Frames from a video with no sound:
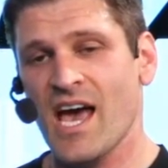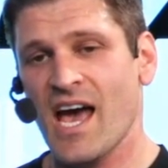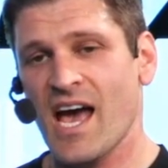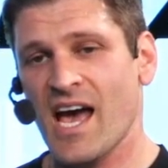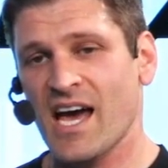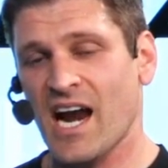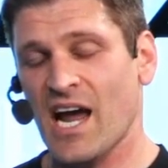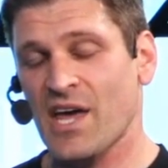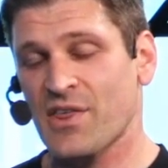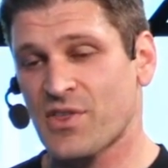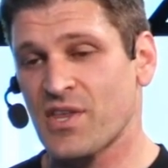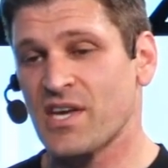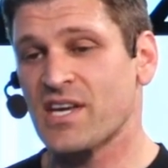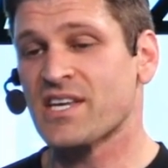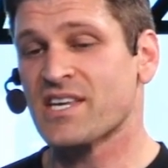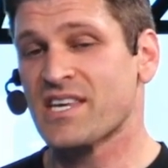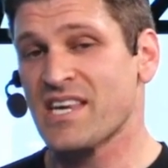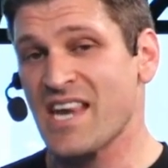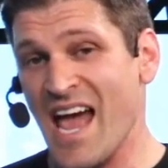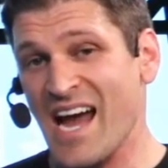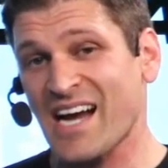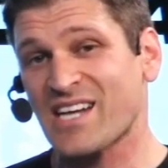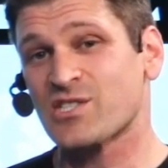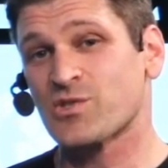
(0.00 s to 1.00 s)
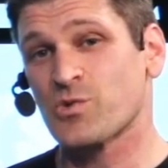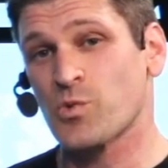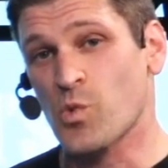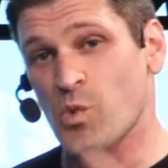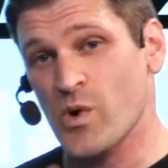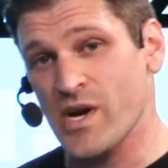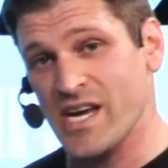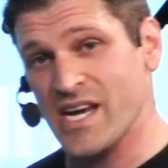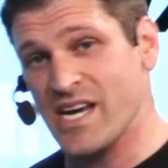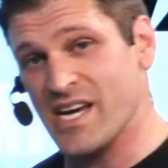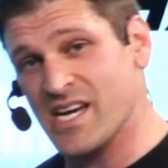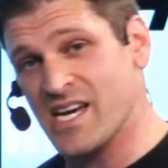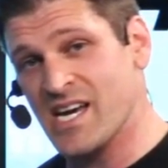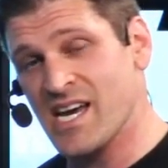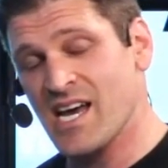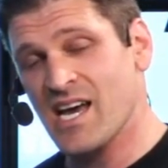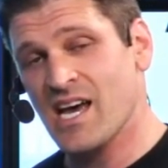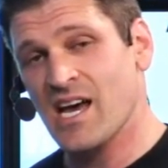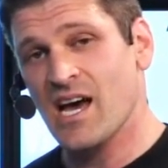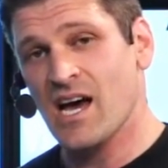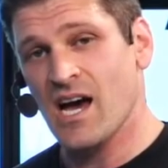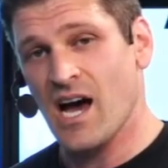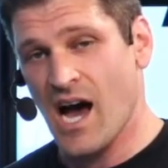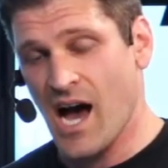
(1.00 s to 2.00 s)
And I think next week,
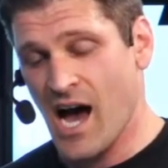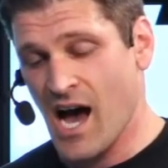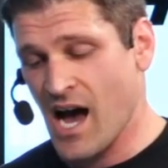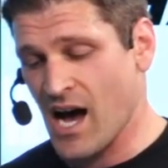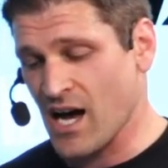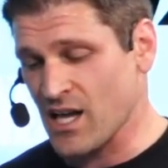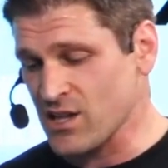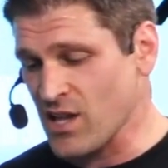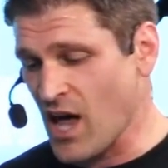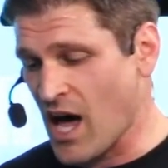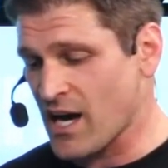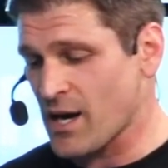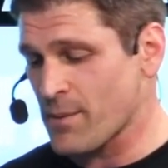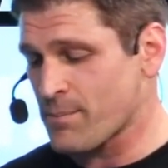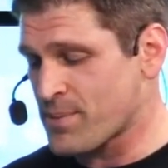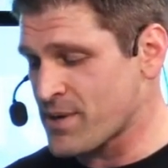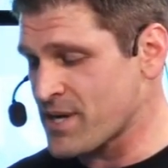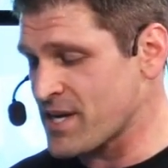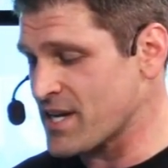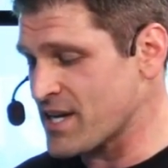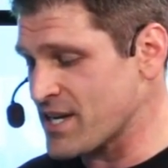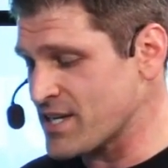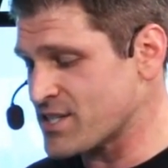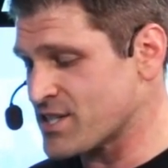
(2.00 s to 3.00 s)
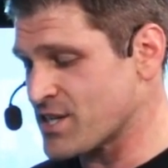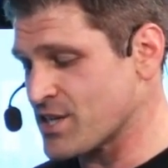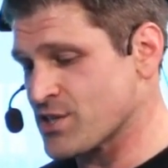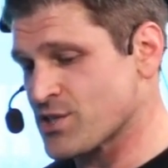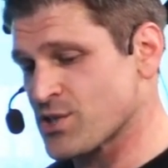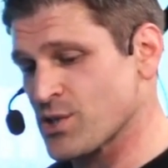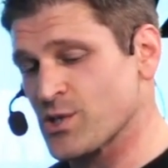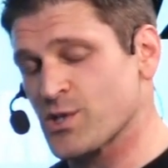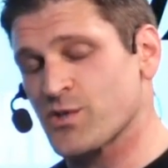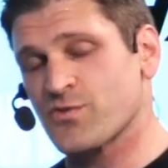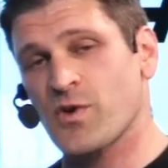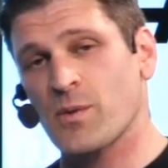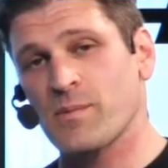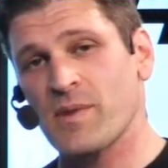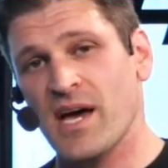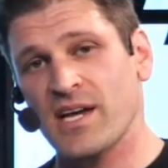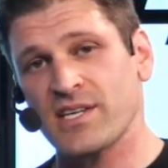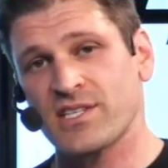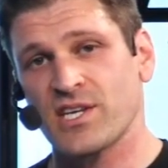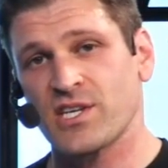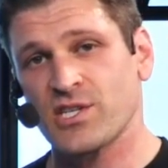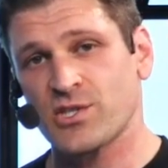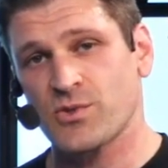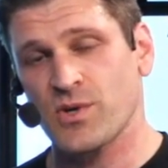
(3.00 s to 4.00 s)
a lot of PE teachers from
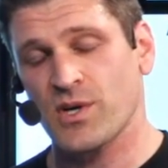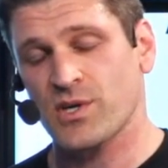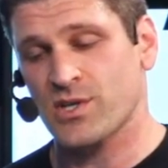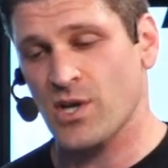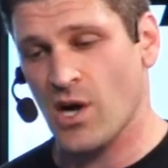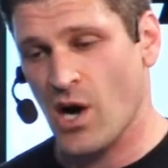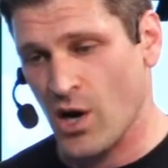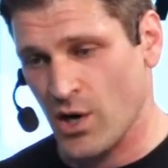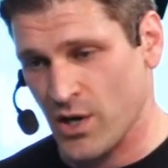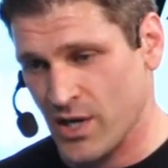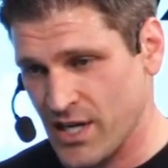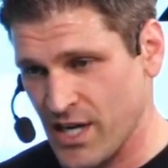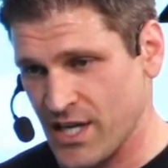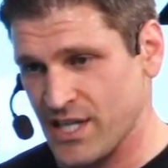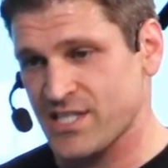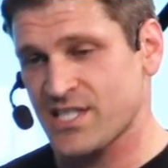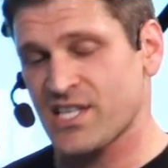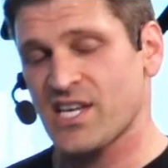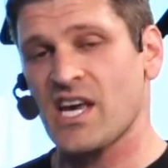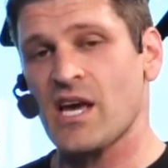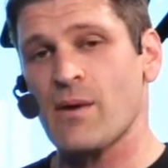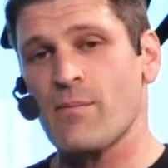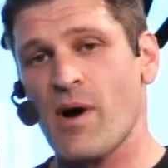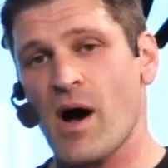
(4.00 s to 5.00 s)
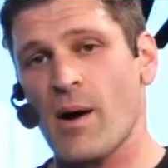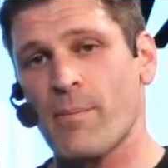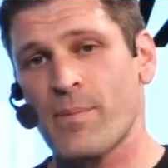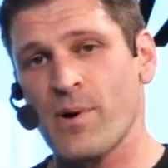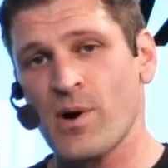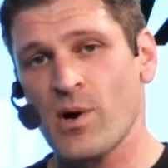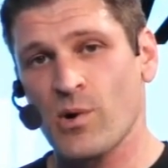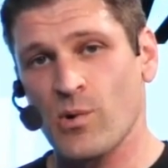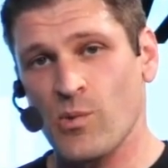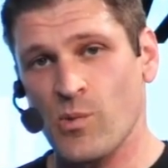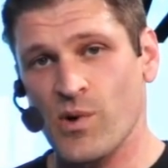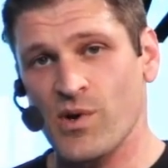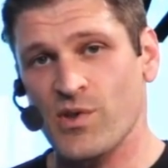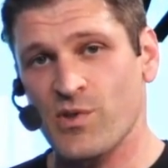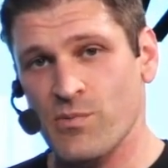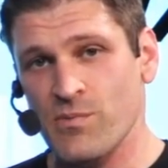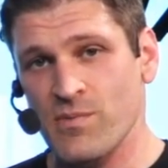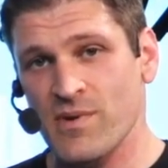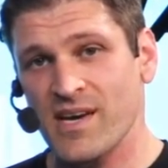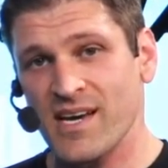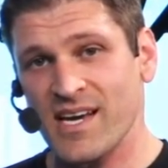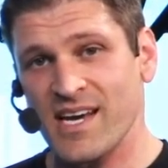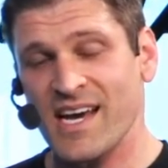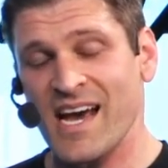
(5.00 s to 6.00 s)
that district are going to team up with
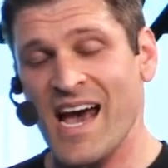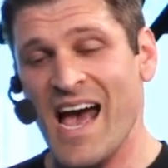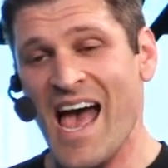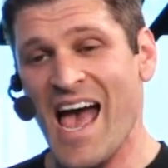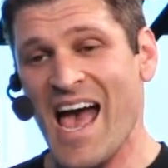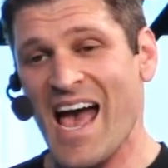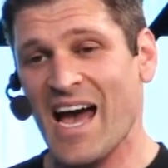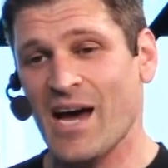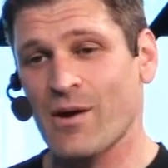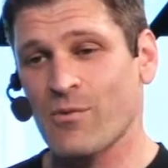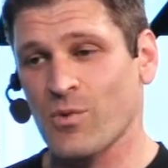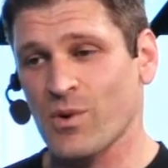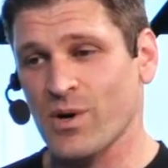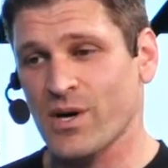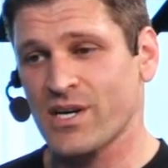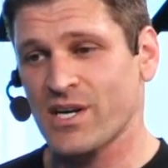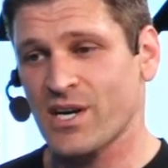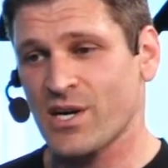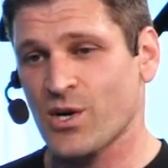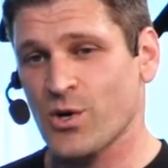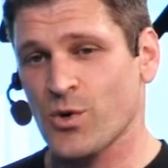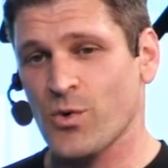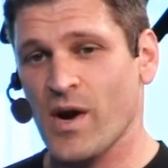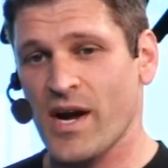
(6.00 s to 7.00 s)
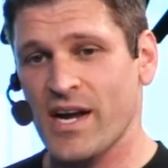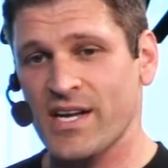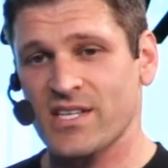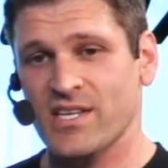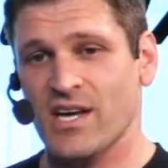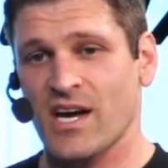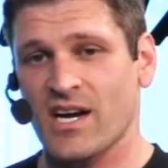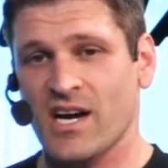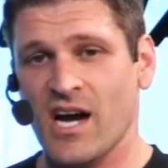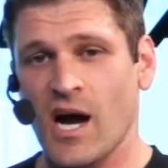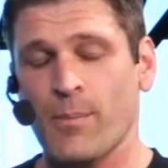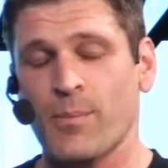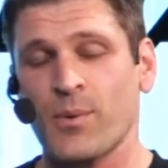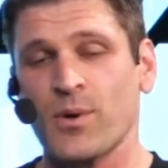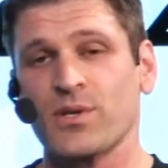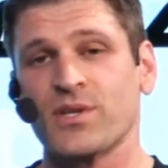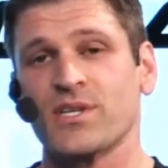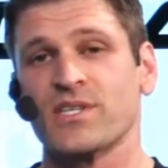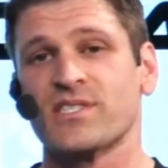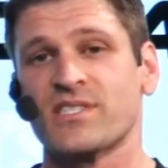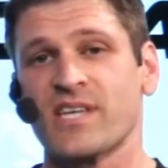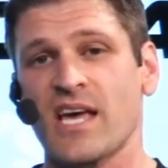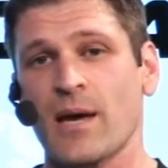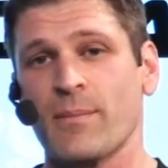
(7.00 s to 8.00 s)
me, and we're going to create a couple of
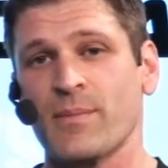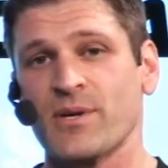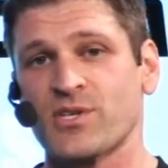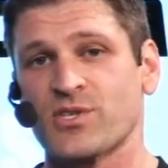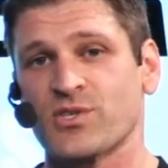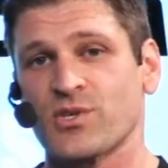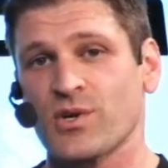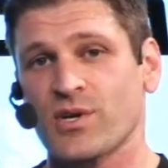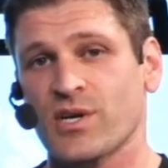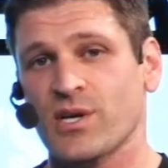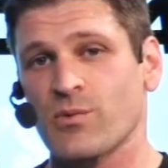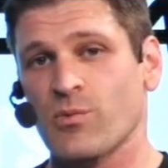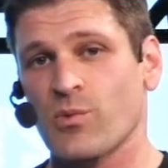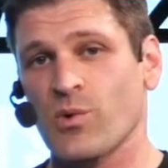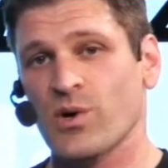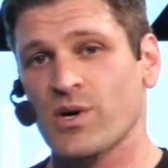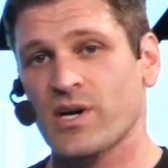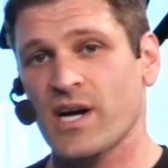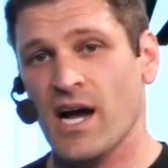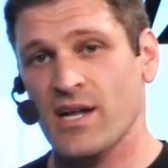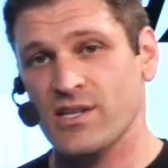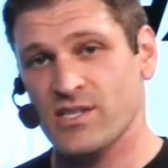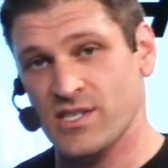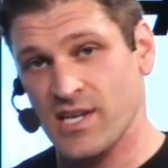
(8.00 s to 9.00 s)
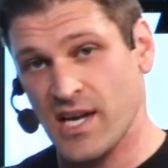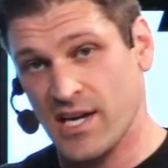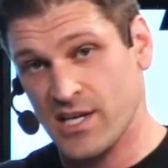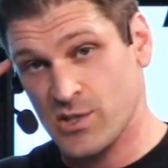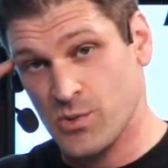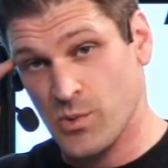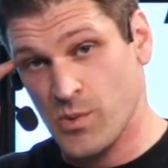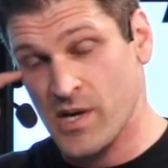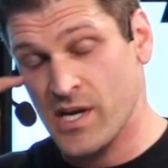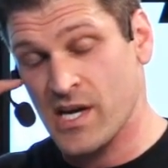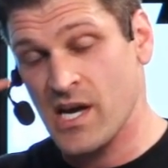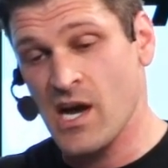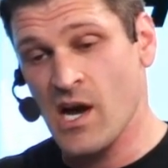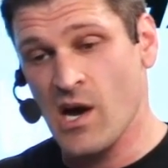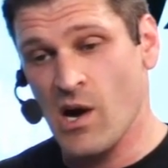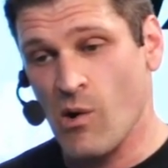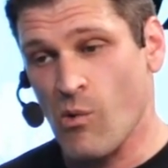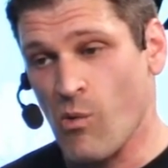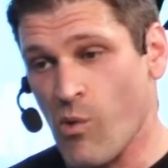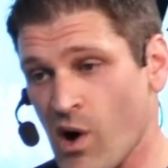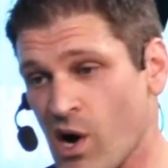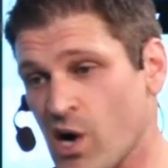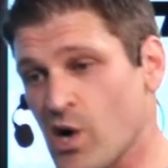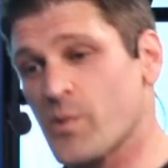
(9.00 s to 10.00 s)
the Sami Circuit workouts next week.
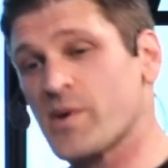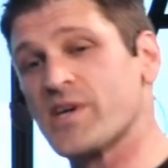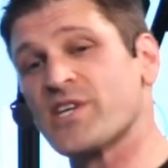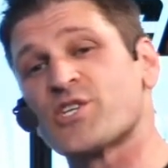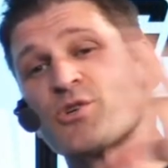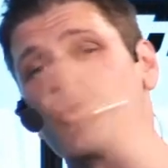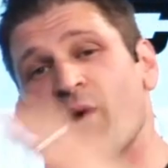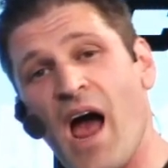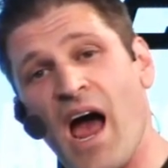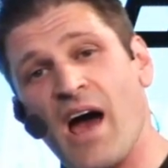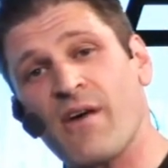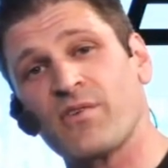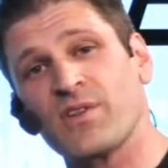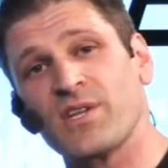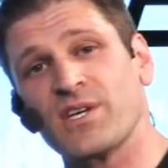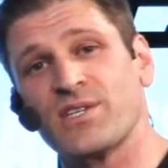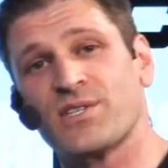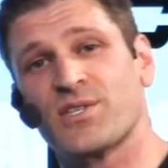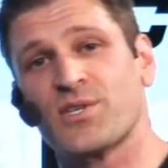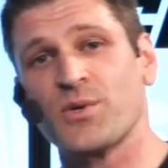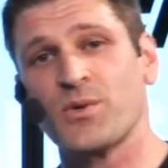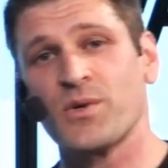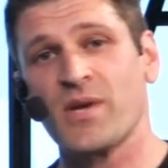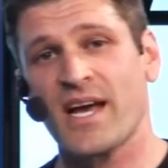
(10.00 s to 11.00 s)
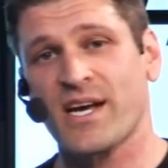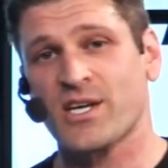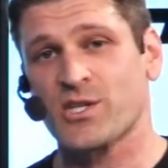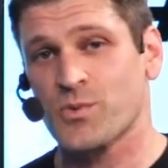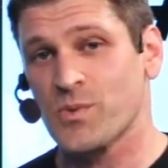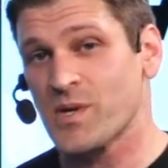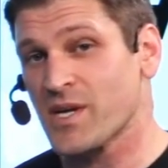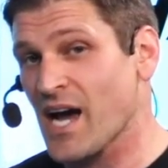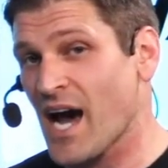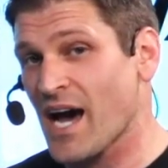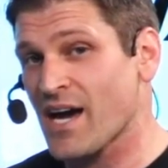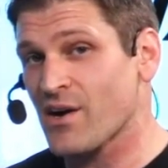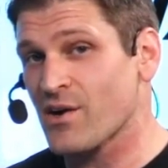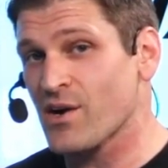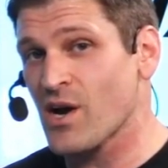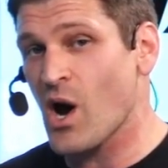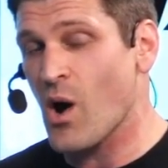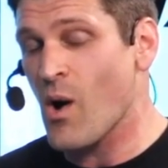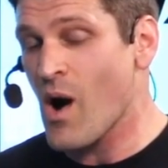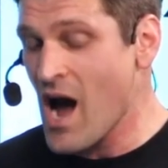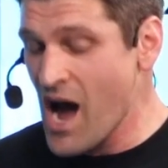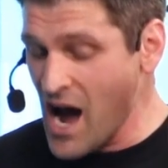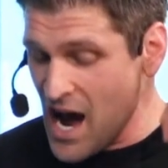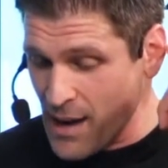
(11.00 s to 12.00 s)
Where are we traveling to next week? I don't
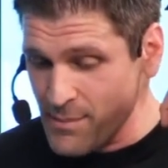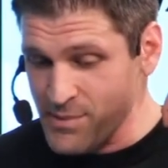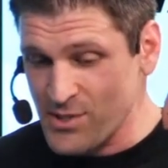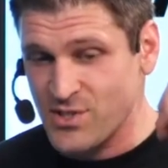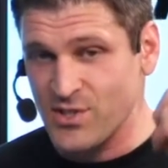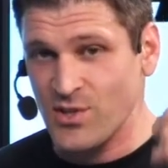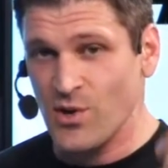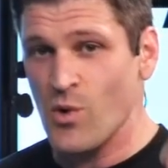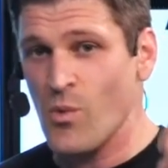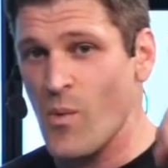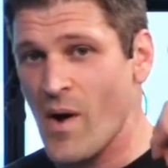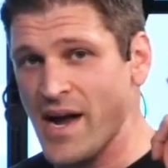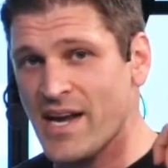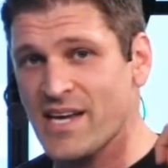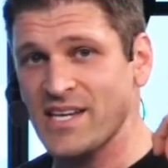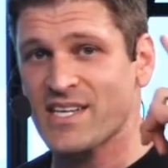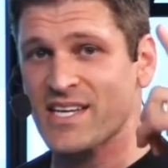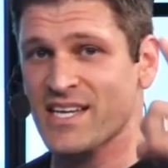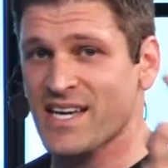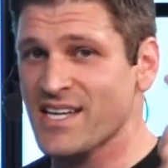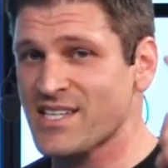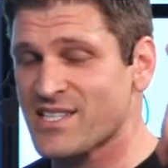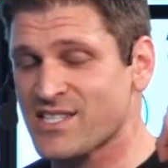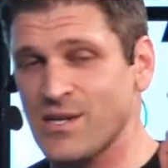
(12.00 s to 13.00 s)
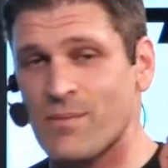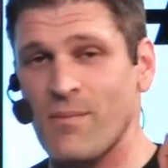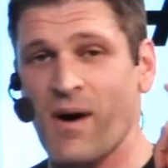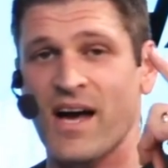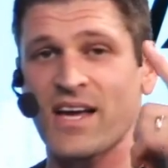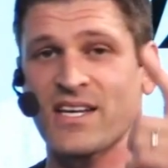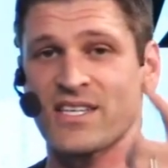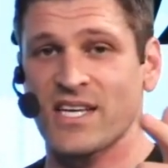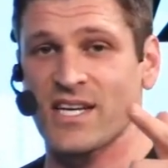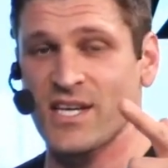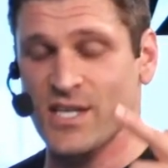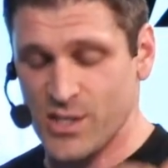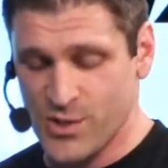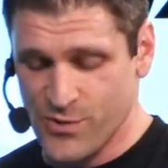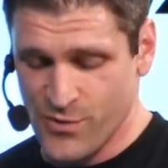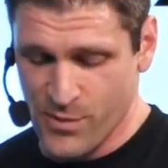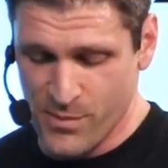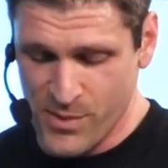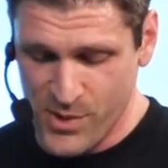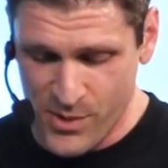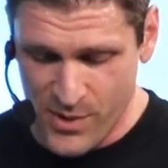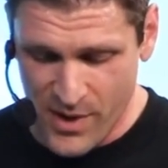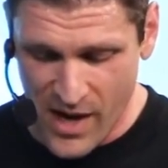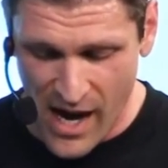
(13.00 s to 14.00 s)
know. I'm still waiting to get some ideas
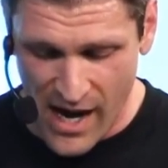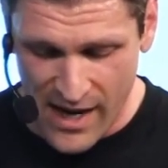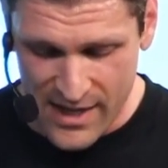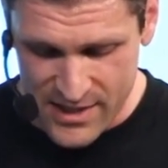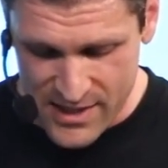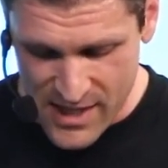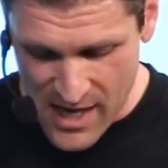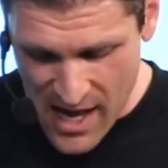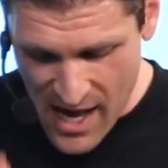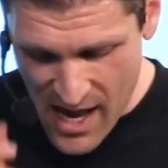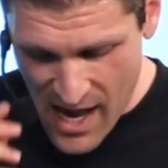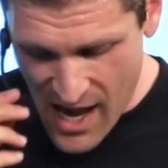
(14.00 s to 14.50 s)
from you guys.